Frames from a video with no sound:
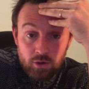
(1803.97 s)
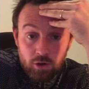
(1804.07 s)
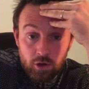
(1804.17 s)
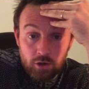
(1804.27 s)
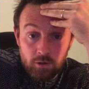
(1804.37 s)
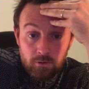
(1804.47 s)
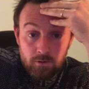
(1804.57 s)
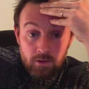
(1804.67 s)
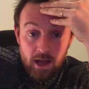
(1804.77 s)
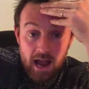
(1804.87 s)
could
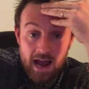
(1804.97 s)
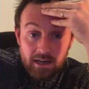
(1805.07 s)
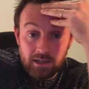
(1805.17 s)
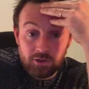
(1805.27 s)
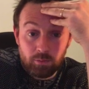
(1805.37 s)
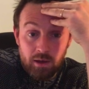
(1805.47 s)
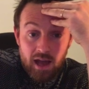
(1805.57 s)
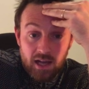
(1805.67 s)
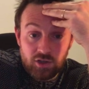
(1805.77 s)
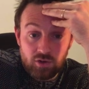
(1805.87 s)
add a little bit
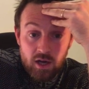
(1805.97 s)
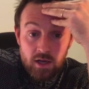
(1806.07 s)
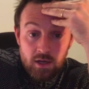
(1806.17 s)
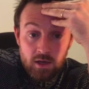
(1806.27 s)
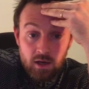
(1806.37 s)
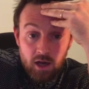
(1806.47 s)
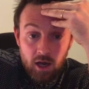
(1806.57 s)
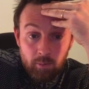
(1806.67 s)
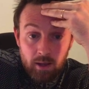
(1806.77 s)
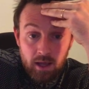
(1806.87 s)
extra
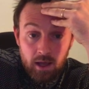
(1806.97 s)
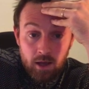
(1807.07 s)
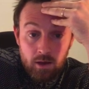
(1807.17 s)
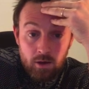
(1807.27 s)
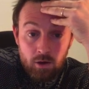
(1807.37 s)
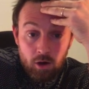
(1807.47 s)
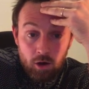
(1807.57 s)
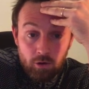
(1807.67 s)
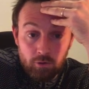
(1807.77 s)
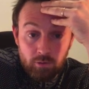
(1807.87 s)
up here
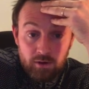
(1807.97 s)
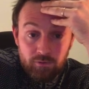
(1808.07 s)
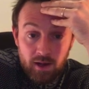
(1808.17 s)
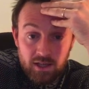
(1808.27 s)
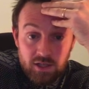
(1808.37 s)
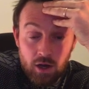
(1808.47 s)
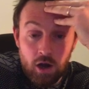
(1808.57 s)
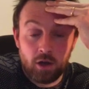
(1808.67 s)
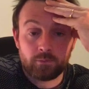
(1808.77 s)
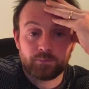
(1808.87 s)
on the reflex
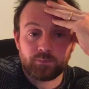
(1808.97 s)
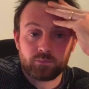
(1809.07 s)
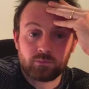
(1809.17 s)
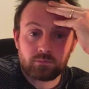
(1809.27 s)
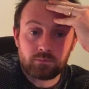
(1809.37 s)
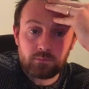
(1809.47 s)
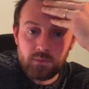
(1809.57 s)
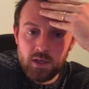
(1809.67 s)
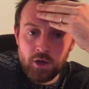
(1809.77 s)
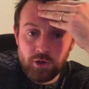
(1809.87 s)
arc,
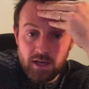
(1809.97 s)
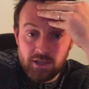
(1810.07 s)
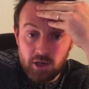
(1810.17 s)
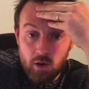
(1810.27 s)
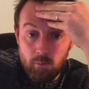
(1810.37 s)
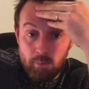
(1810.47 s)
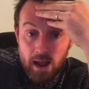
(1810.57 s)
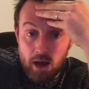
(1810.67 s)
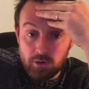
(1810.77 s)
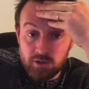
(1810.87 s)
and you need to know
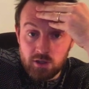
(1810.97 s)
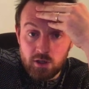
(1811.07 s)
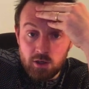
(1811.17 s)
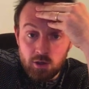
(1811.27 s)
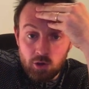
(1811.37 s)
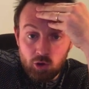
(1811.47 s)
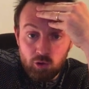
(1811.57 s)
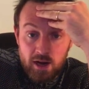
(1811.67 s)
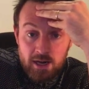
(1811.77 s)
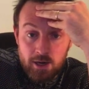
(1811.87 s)
about
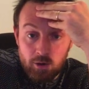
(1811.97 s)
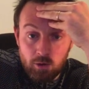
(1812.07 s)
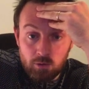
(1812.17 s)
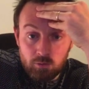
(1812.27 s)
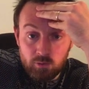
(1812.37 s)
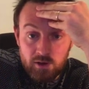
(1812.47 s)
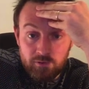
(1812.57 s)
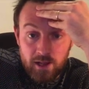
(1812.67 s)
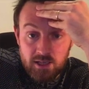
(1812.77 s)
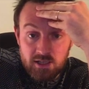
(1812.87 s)
cranial
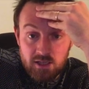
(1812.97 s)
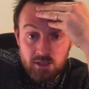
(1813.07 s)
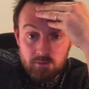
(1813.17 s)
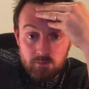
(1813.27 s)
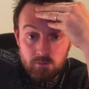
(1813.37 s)
reflexes,